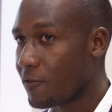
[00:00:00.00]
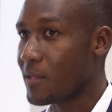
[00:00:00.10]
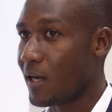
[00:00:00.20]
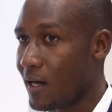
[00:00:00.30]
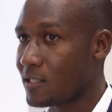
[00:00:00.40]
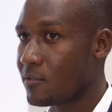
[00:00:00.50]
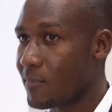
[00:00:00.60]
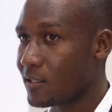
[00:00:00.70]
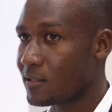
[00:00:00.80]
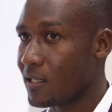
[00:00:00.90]
from the
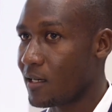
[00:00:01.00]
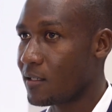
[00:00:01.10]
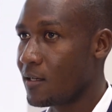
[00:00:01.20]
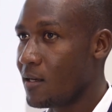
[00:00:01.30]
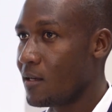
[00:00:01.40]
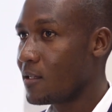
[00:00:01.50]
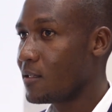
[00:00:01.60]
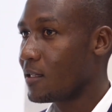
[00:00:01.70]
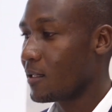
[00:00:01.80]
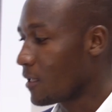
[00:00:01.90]
customers that
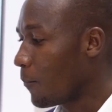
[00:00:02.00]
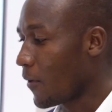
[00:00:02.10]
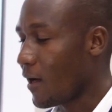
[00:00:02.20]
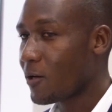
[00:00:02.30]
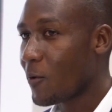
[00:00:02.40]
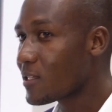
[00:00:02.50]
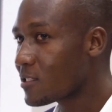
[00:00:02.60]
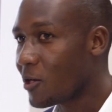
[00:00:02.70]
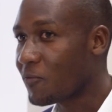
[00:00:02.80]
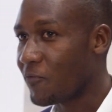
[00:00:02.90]
the brand
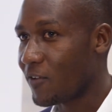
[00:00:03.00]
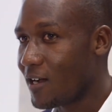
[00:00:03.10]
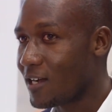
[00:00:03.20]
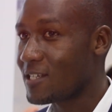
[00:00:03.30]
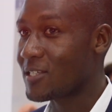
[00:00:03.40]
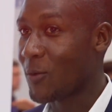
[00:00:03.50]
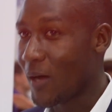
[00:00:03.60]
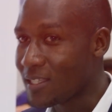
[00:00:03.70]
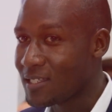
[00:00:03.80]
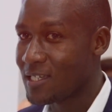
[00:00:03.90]
once configured is quite